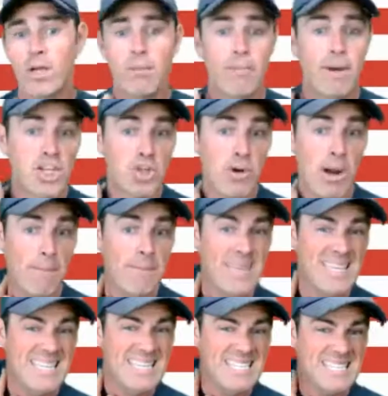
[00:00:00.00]
my
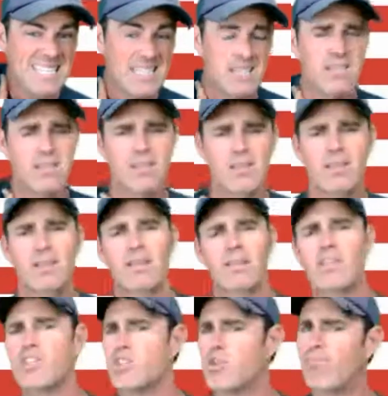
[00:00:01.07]
trapezius.
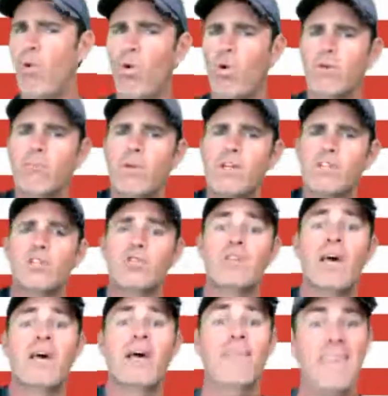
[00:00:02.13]
These are important muscles.
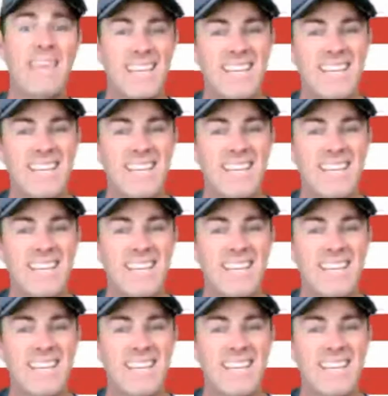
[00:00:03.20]
They